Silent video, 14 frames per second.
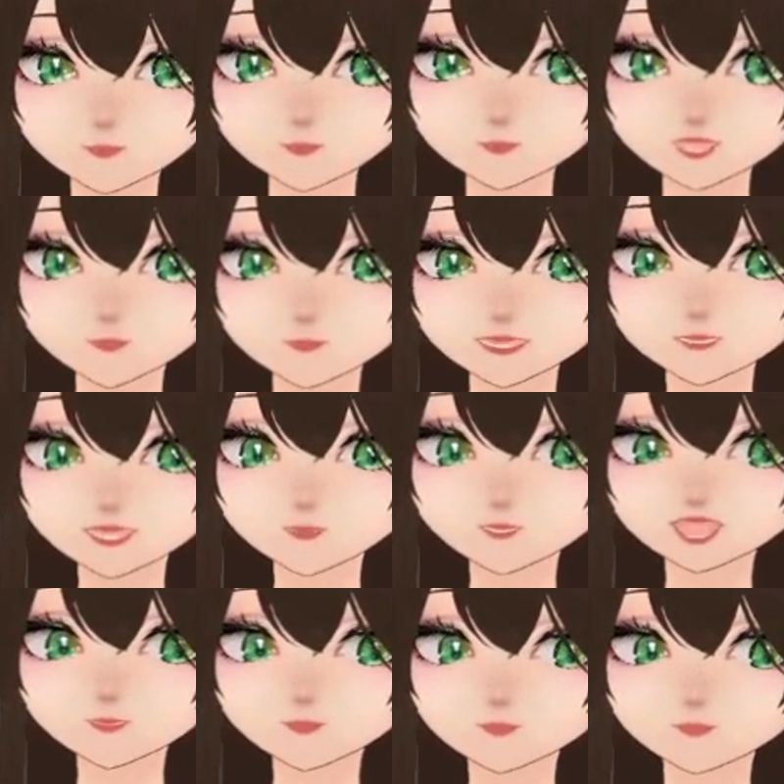finish a
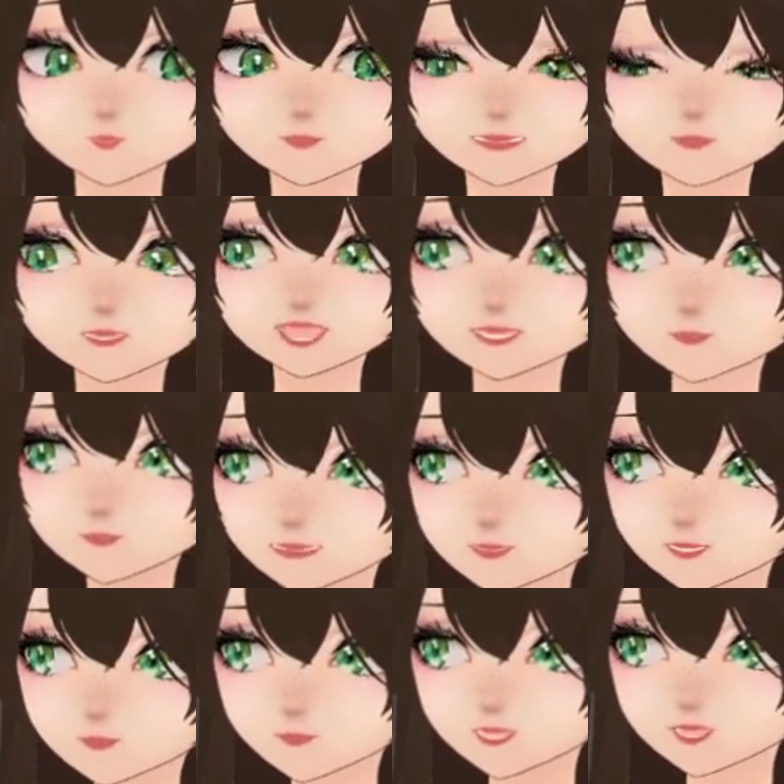stream that she had
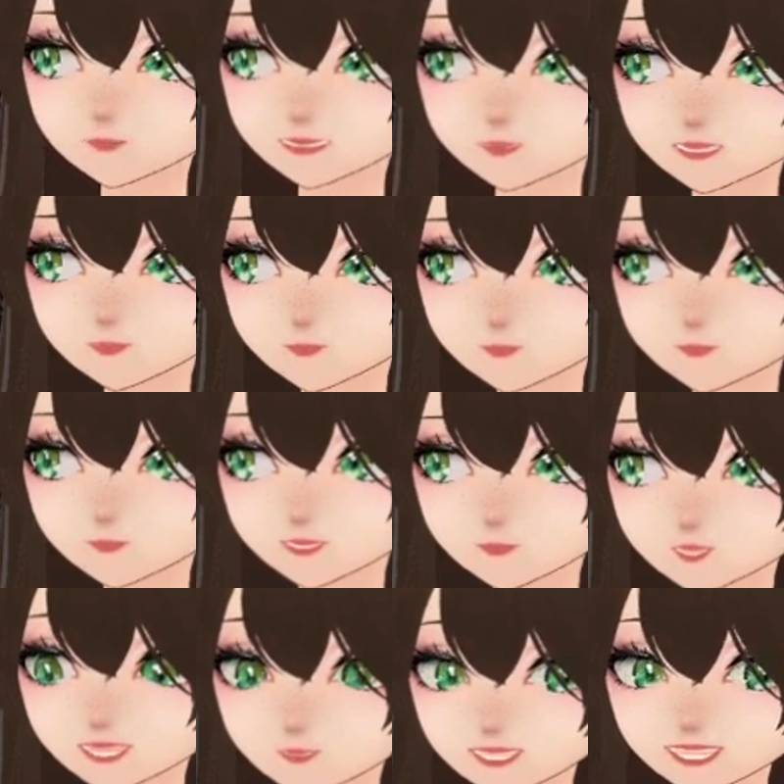started. She
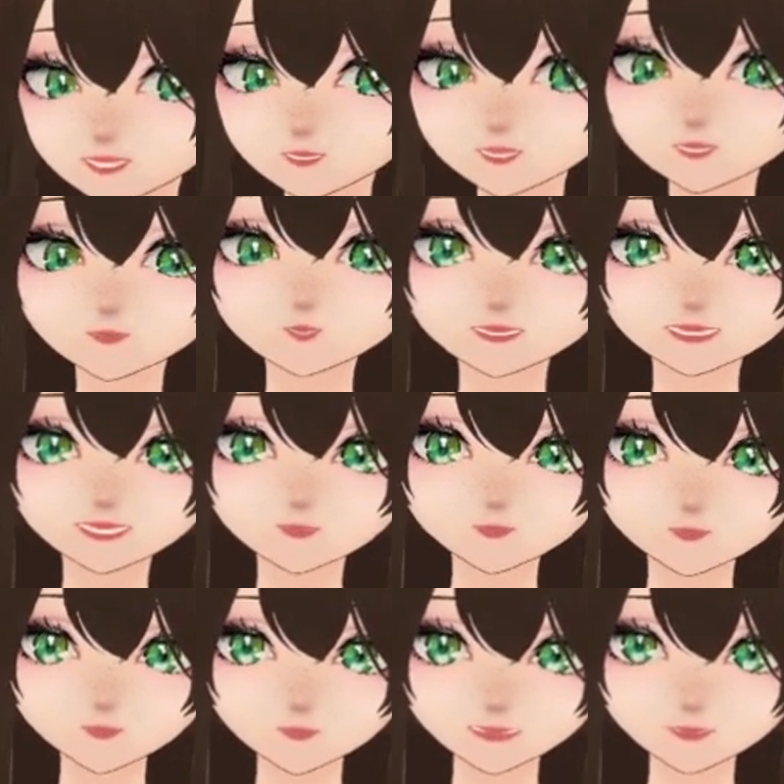had to end it early
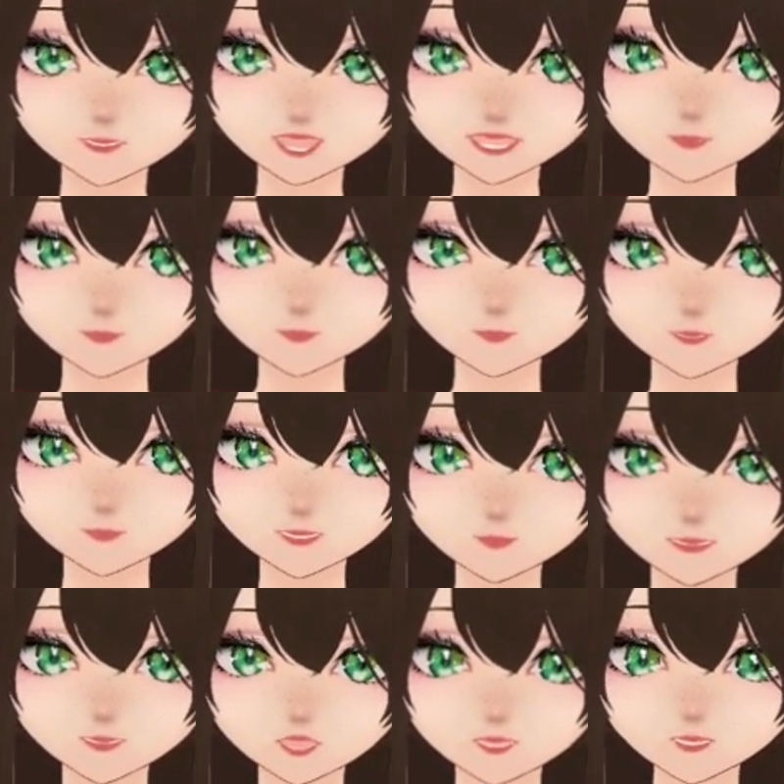because
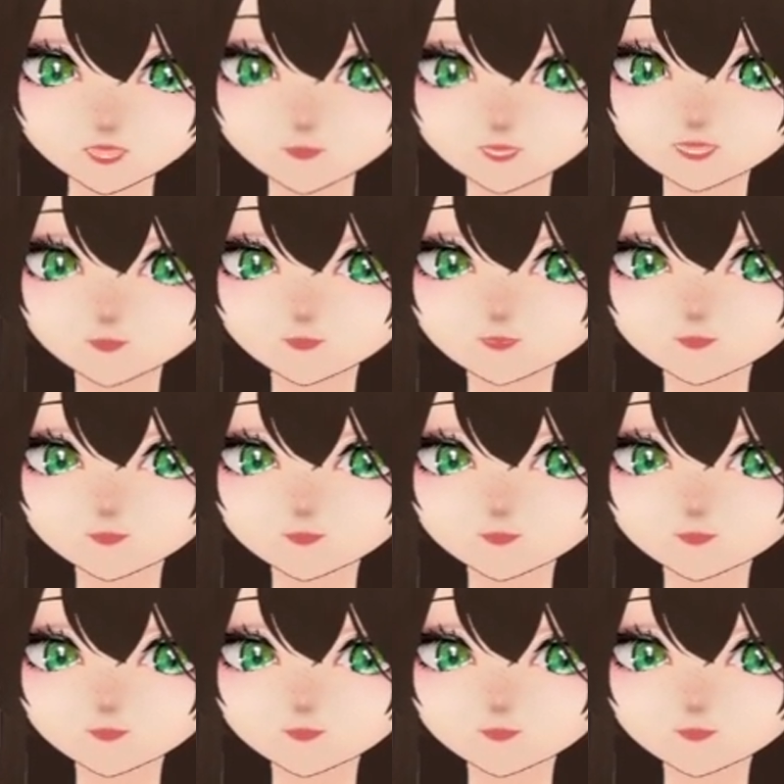people are just